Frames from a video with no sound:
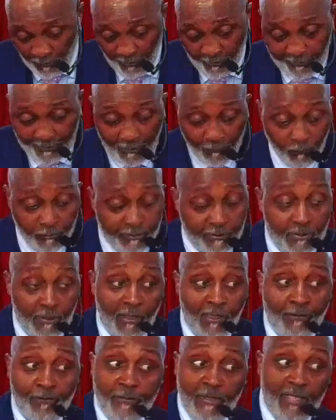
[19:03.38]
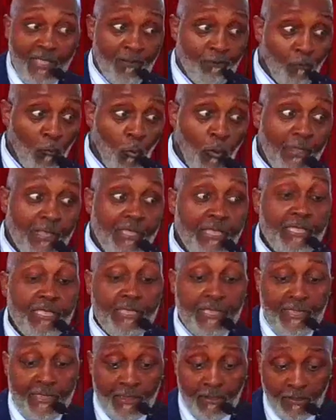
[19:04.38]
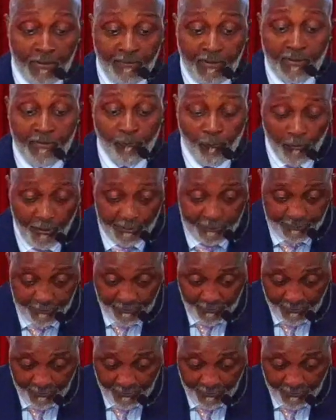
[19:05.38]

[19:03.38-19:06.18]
that some did more eating than preaching.